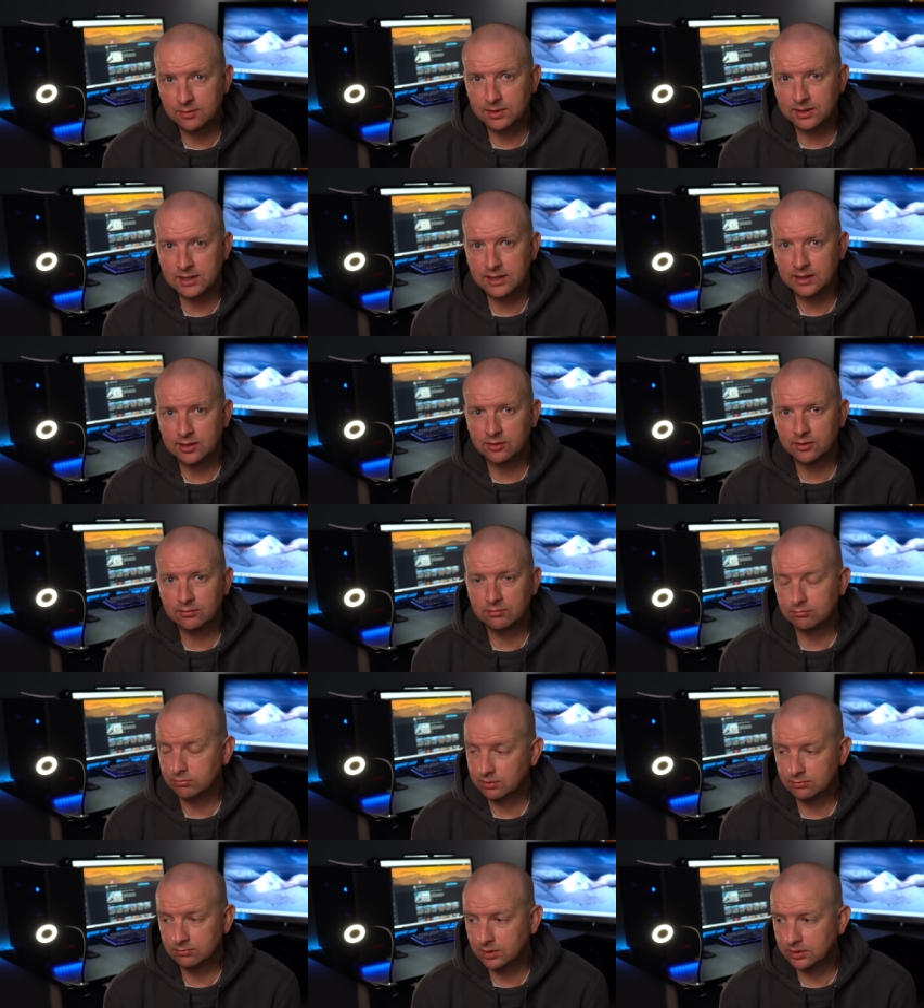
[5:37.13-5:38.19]
my
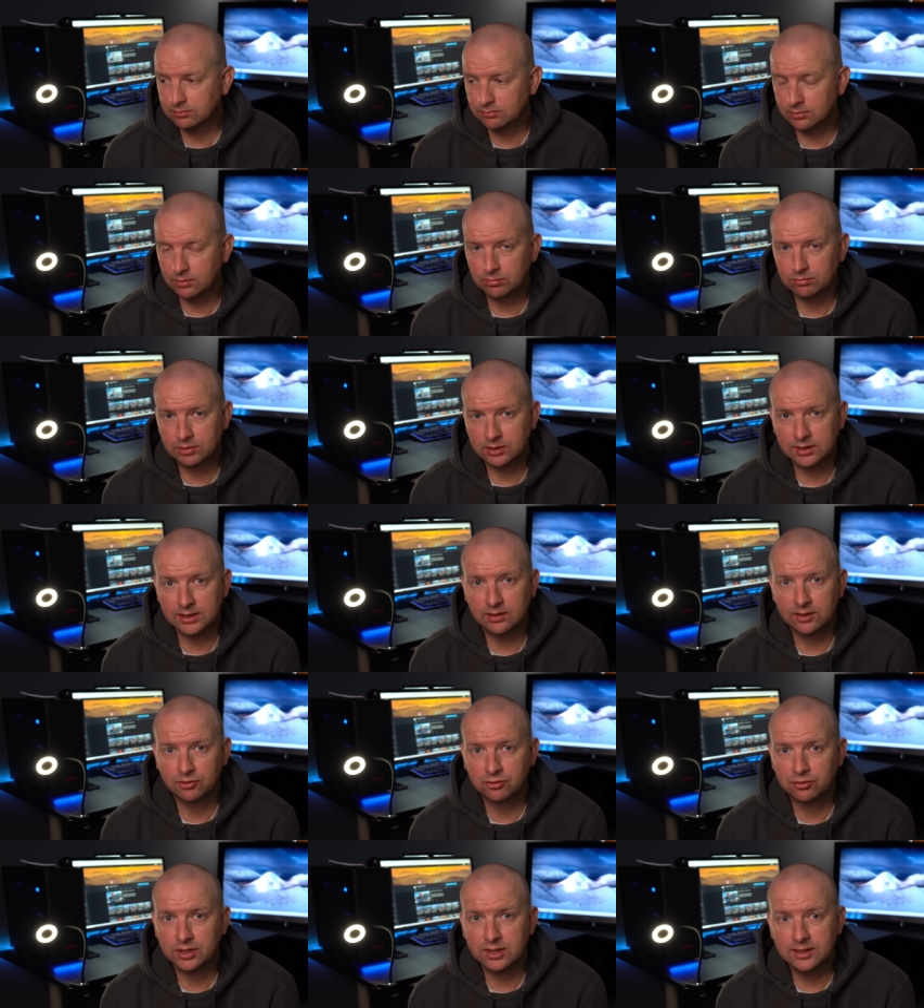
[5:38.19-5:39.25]
daily
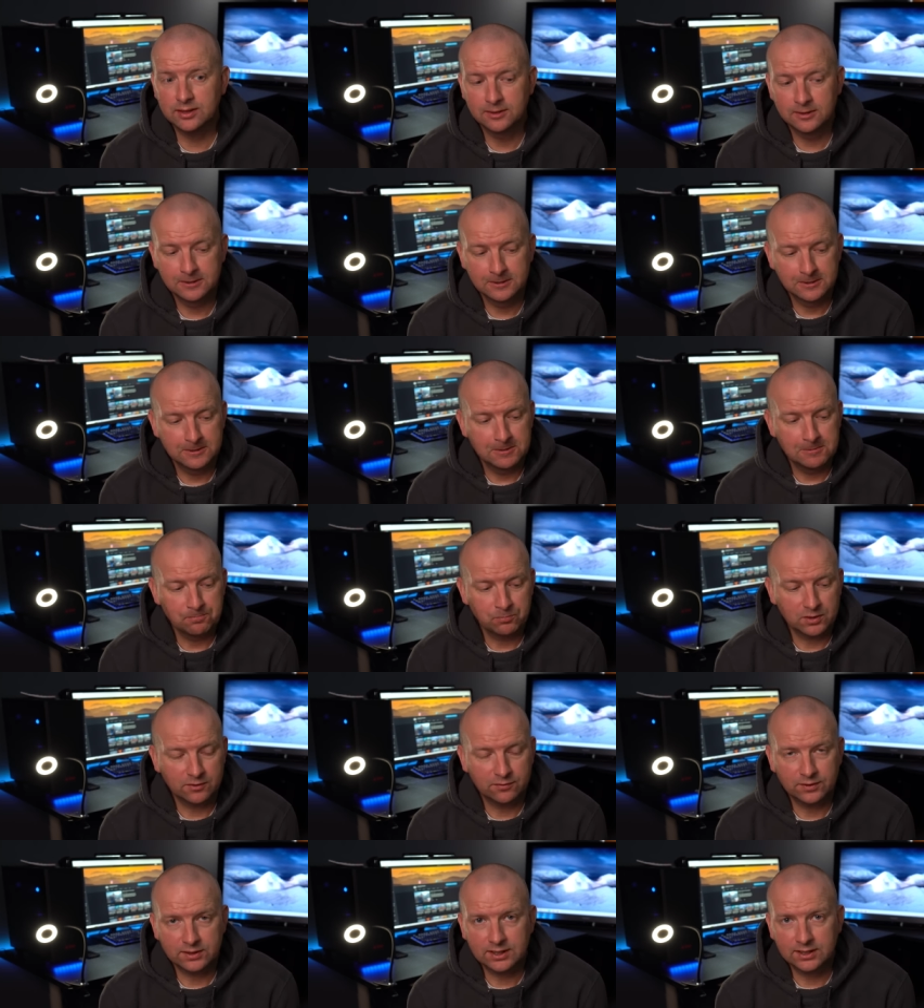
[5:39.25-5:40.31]
routine,
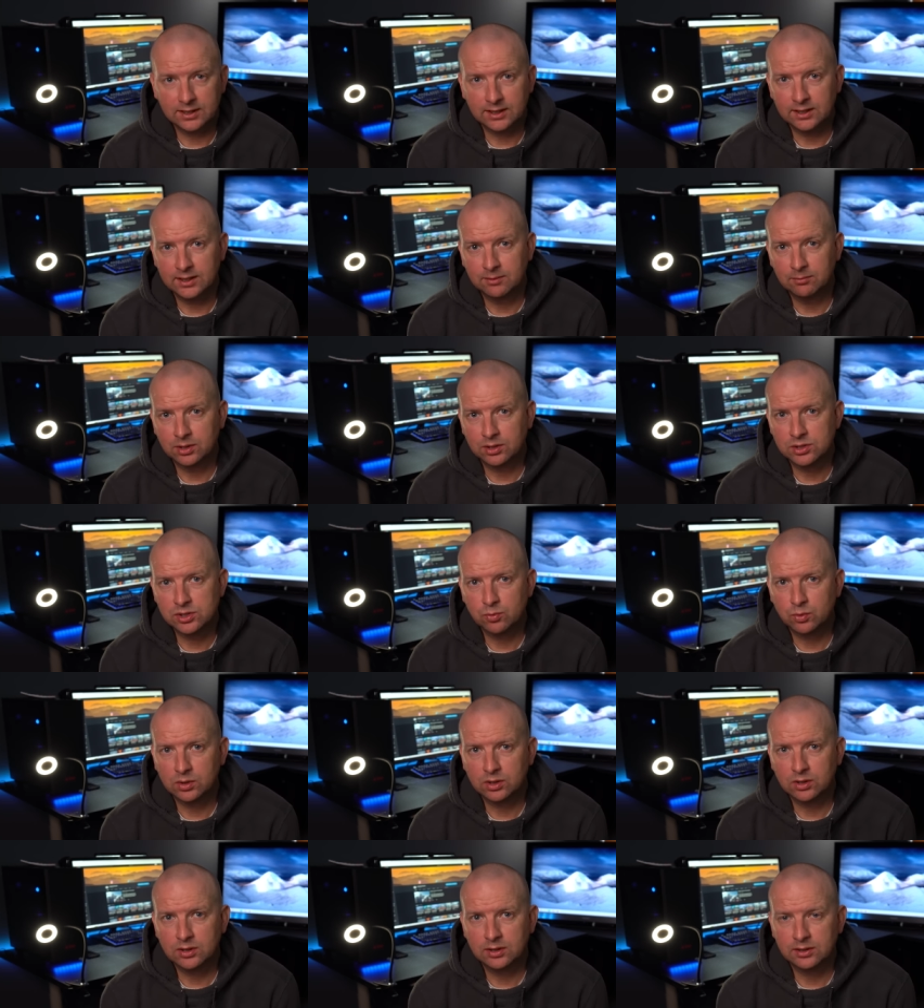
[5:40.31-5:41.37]
fitting it in amongst
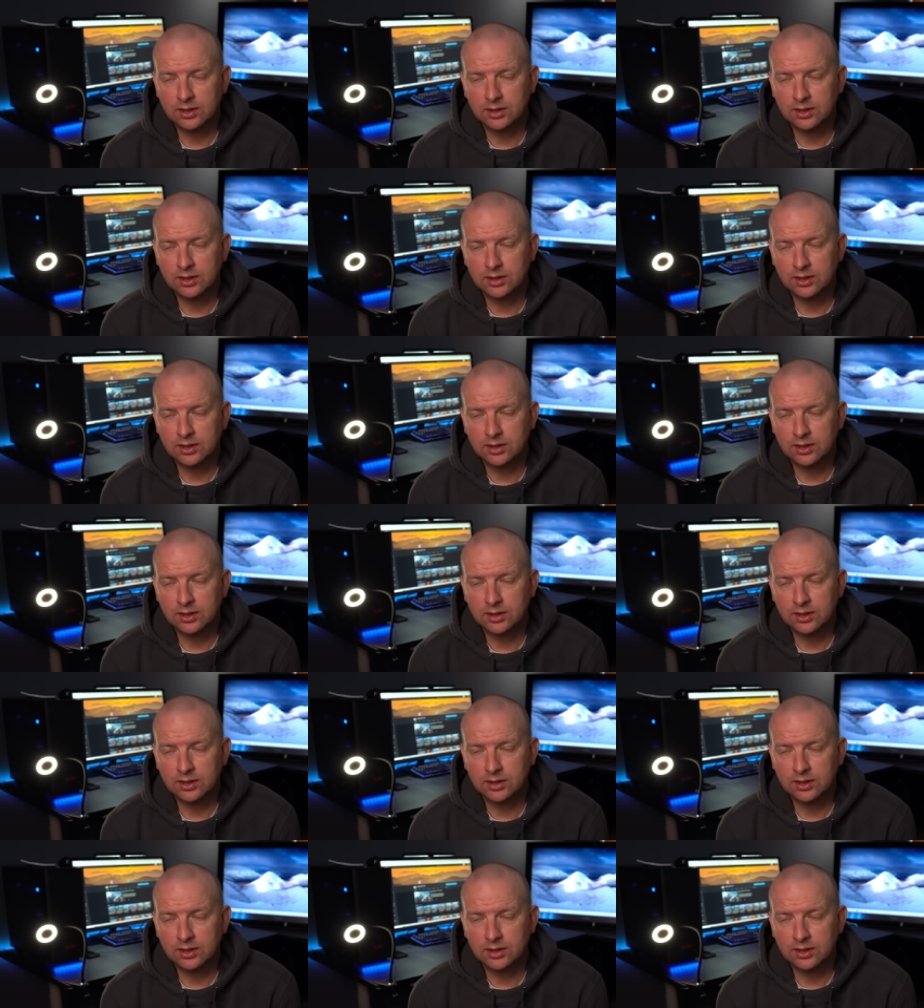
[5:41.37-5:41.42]
work.